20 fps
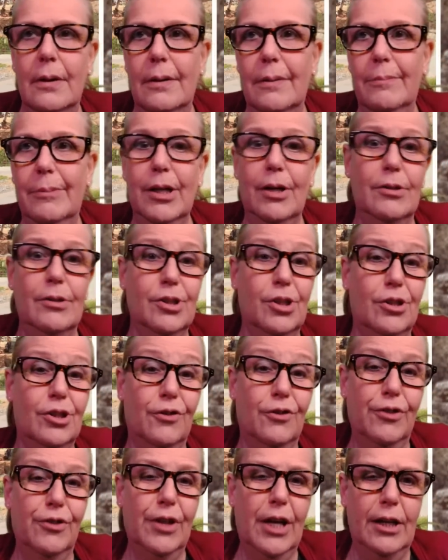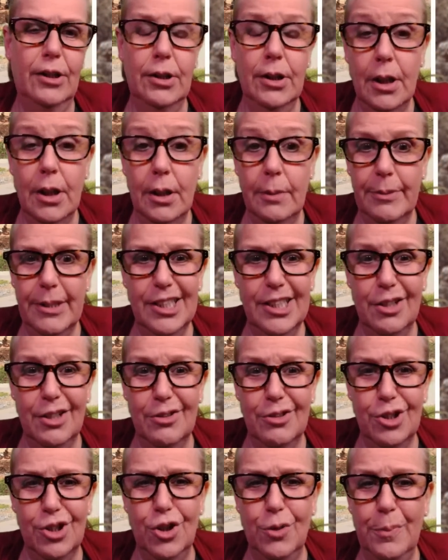but I was also flattered because I was
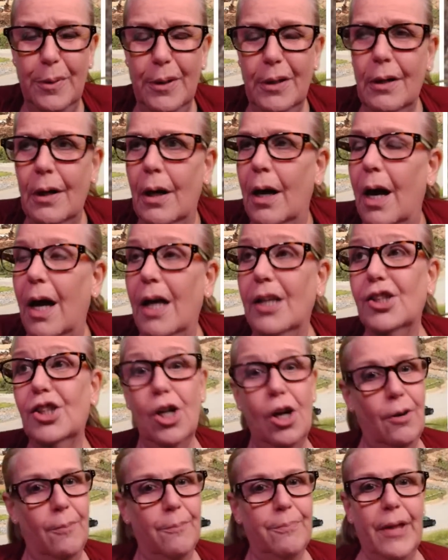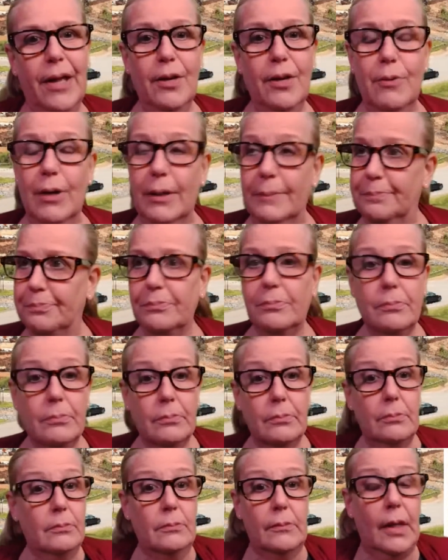stupid. And so, anyway,
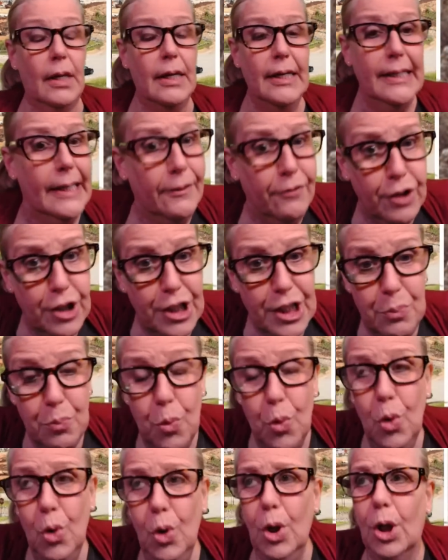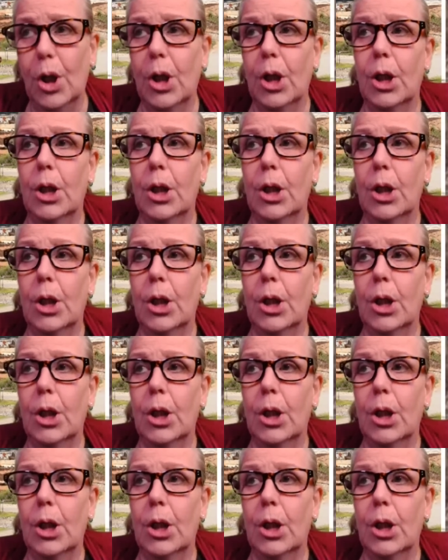he never did more.